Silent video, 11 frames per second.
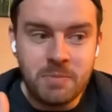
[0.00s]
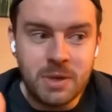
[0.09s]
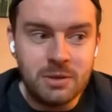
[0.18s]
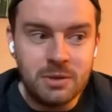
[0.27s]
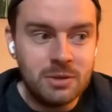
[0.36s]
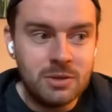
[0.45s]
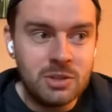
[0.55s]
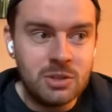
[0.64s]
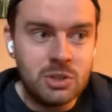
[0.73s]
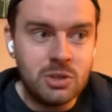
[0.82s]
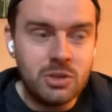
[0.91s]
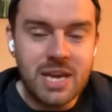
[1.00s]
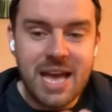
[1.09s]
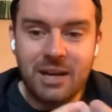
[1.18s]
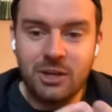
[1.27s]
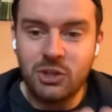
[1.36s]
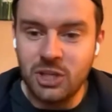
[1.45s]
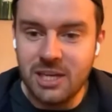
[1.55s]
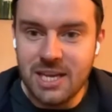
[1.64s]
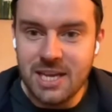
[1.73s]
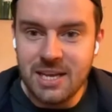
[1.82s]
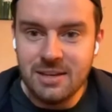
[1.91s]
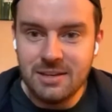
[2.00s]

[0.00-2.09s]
but do they actually,